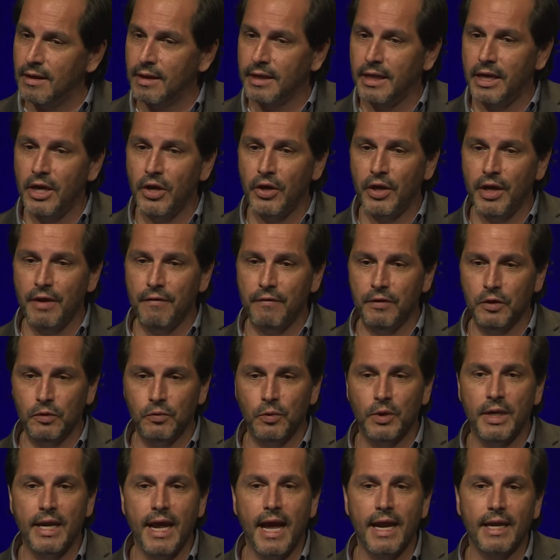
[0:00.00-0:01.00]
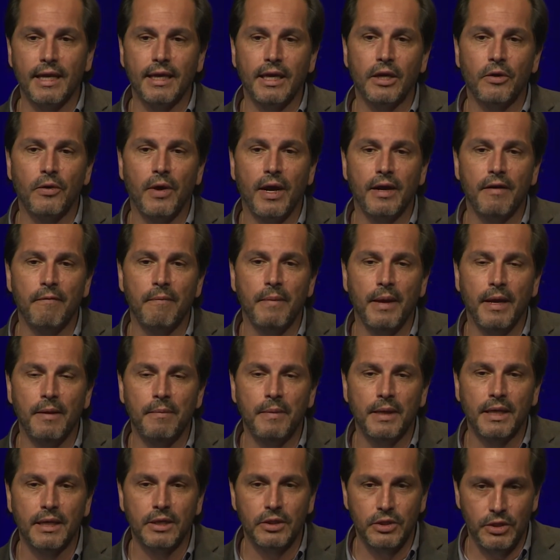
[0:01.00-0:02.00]
caregivers would not get her out of bed
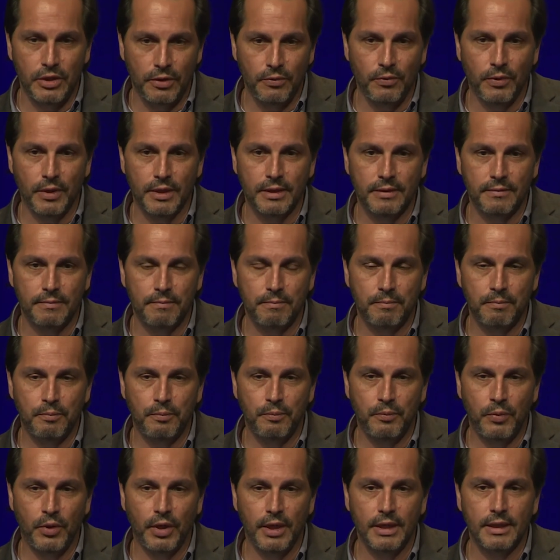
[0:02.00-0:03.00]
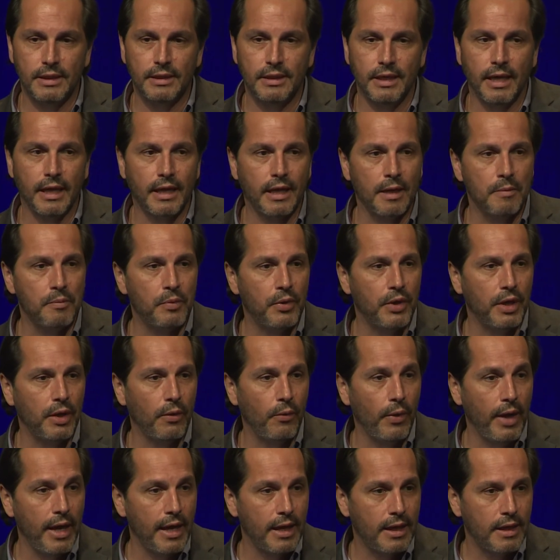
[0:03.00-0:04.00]
because she was pretty sick and pretty
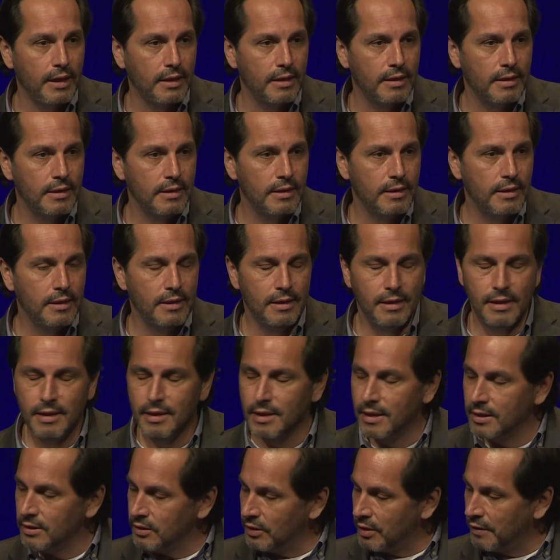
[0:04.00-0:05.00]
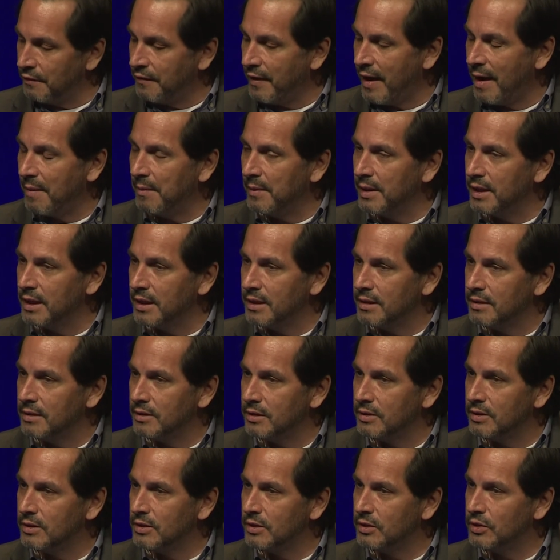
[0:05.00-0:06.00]
weak. So the family
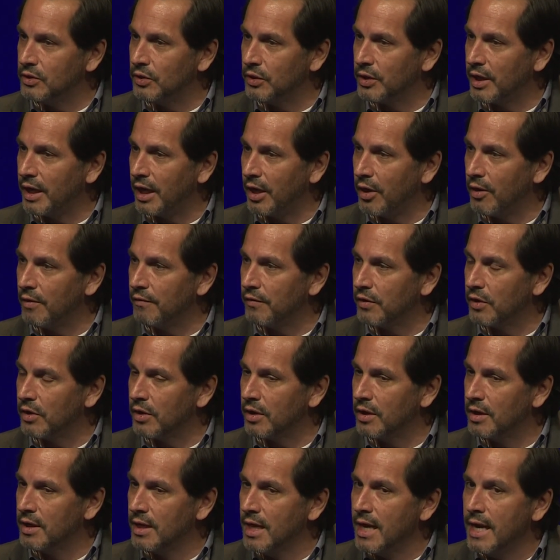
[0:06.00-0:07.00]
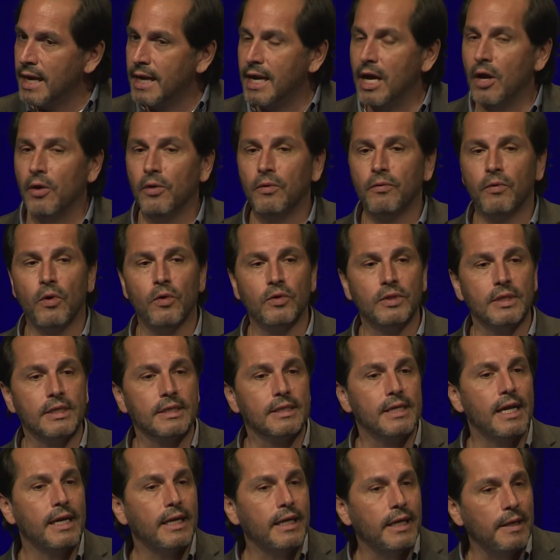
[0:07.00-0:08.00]
took care of her. Now, Rosa's
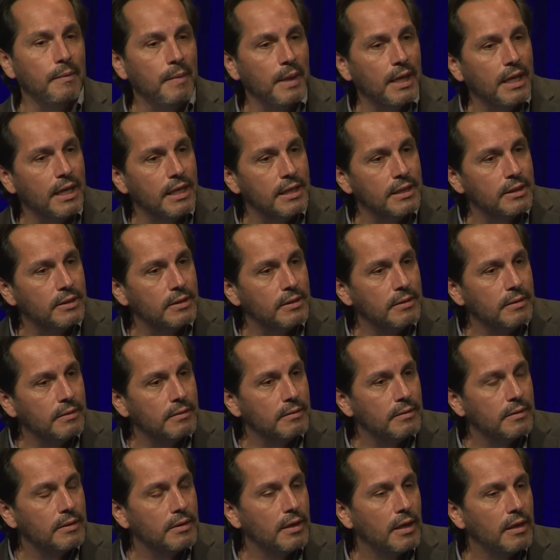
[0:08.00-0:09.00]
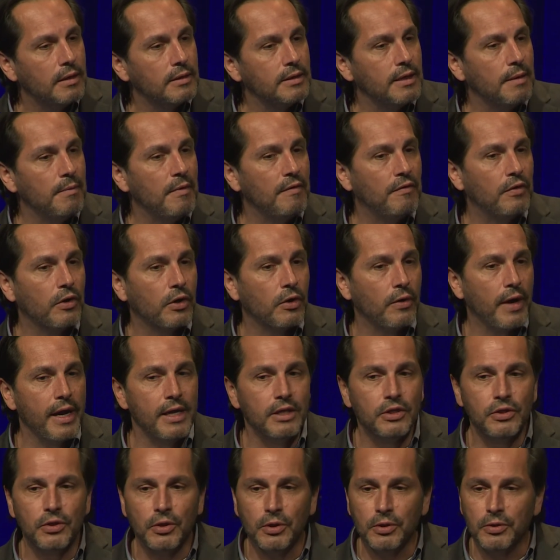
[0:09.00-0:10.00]
lucky because some of her
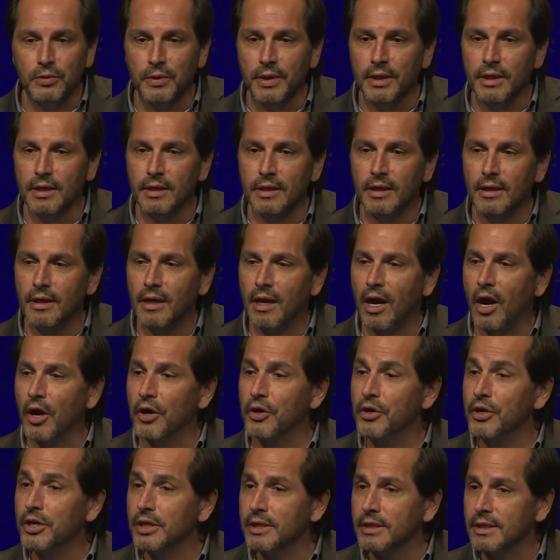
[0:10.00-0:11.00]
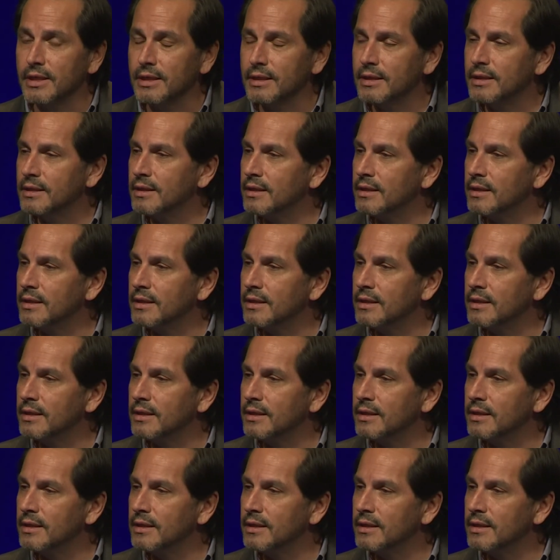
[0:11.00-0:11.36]
grandchildren are nurses,